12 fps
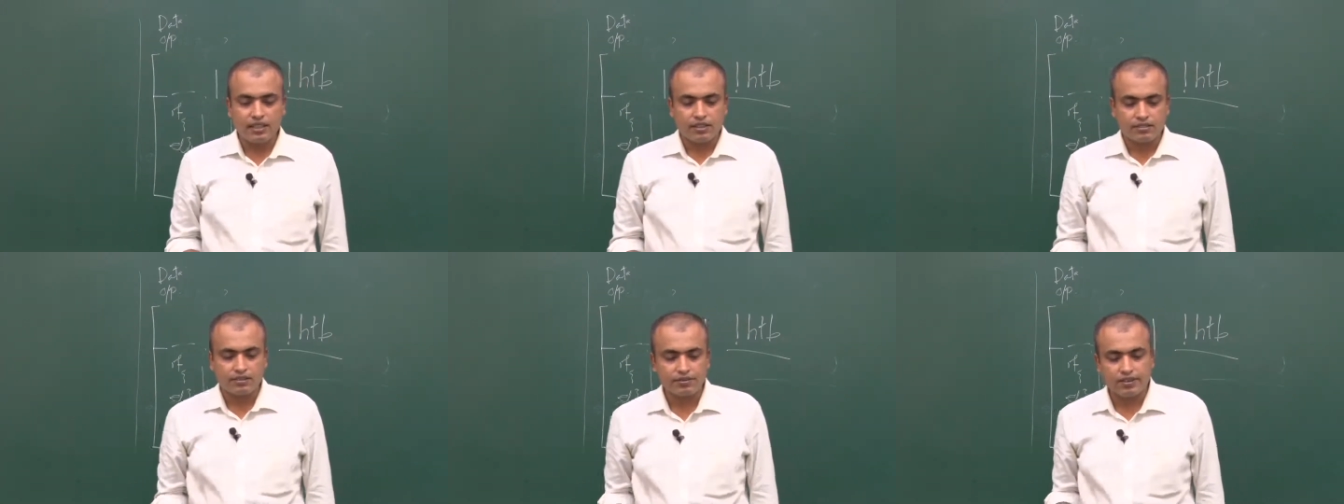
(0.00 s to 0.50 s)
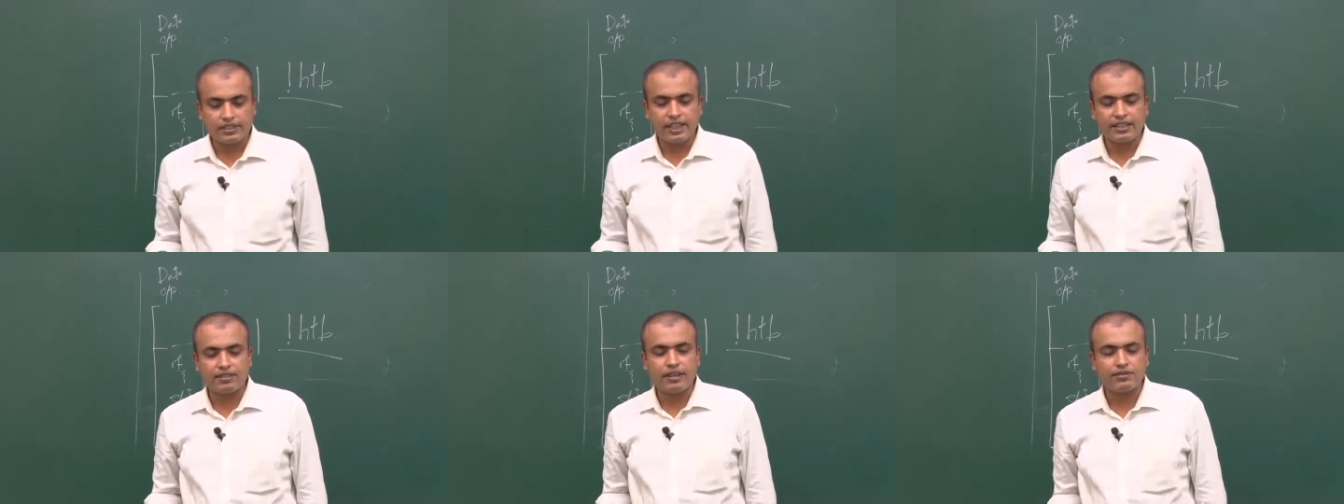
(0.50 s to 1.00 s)
So for
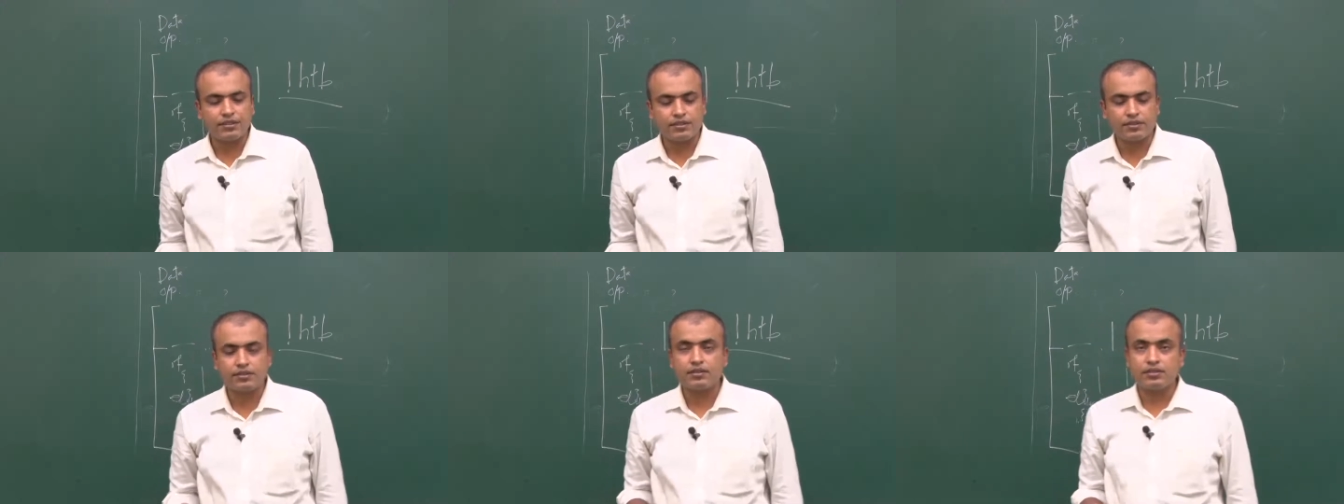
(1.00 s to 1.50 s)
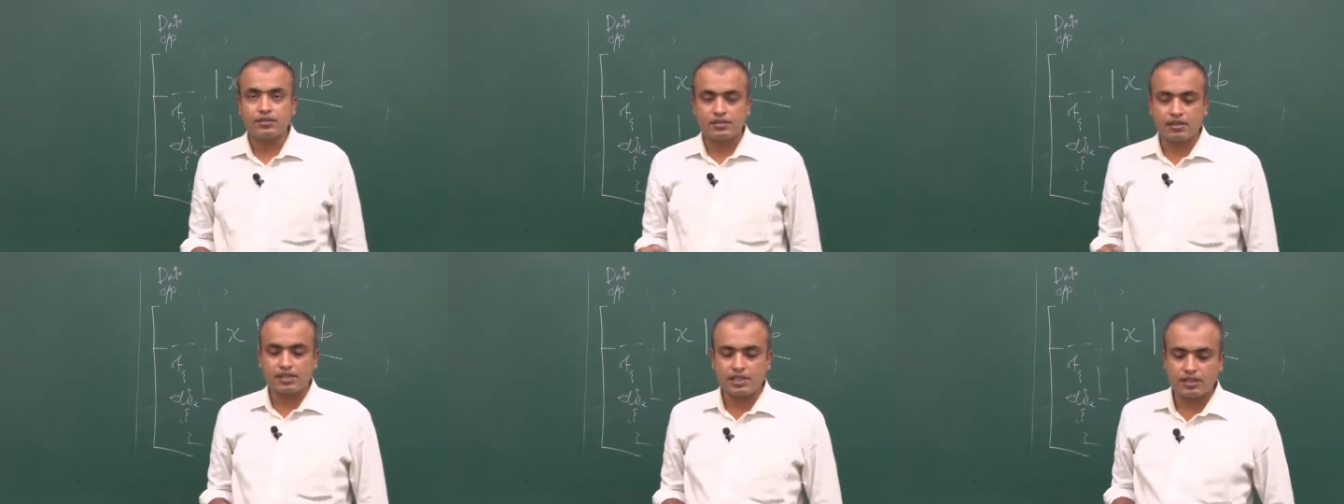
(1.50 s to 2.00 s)
that, you have to
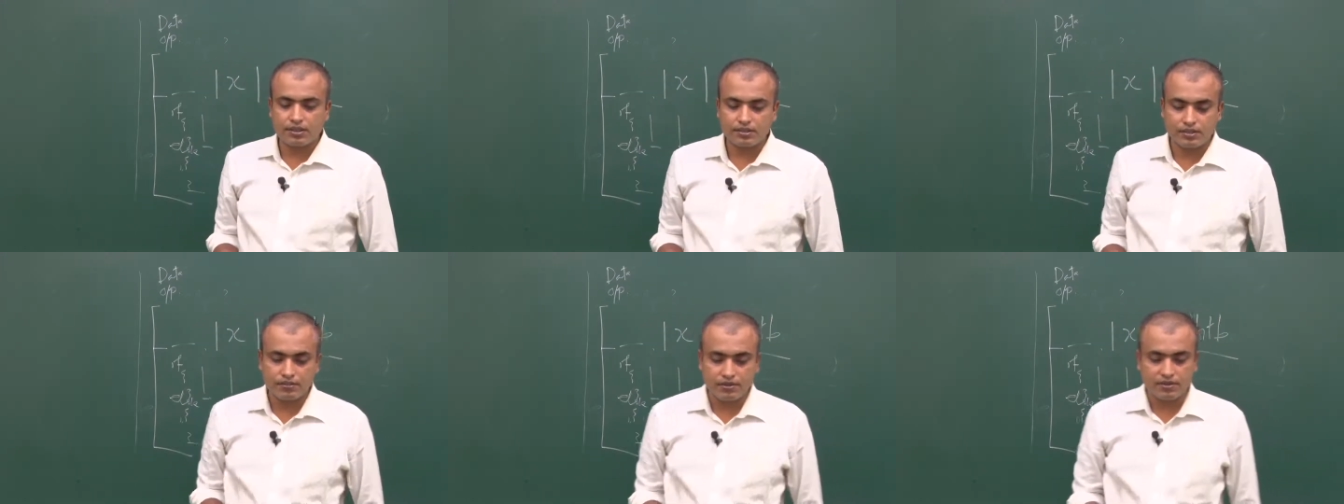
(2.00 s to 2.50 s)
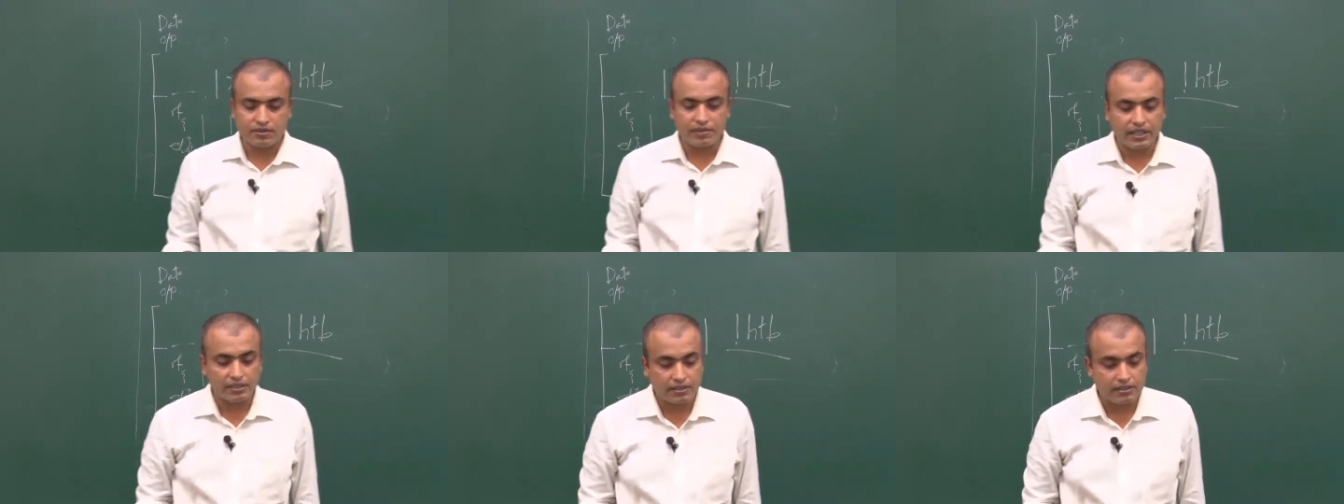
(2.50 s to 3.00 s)
install certain user
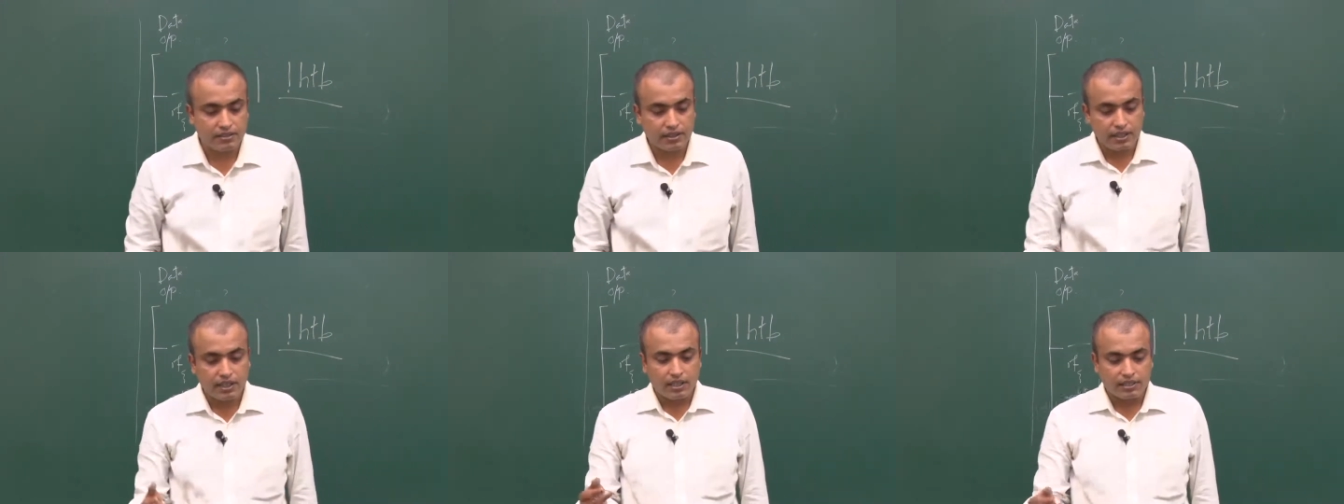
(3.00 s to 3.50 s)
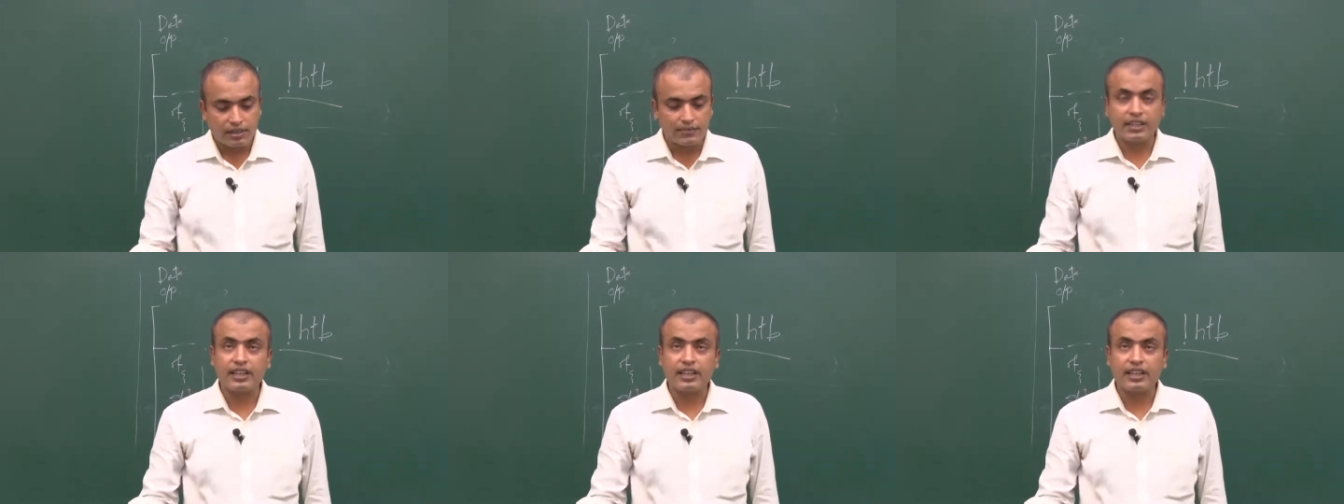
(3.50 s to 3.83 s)
packages, something